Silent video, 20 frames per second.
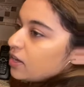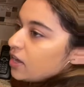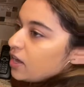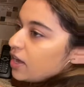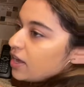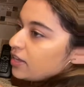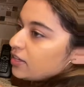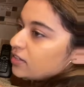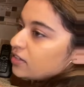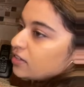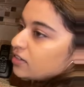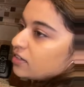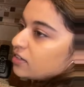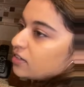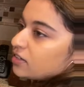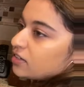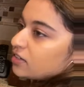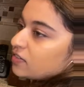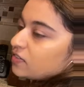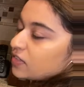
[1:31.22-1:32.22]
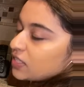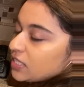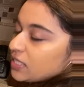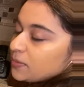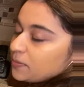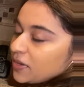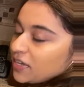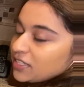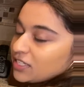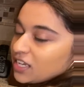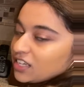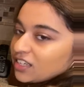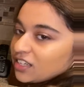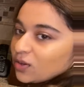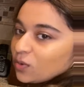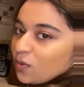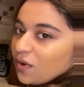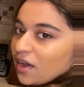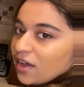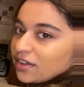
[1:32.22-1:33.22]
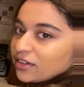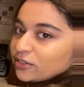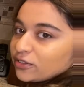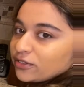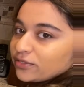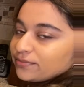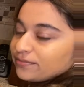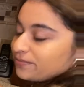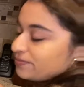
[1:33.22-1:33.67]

And this may take a while.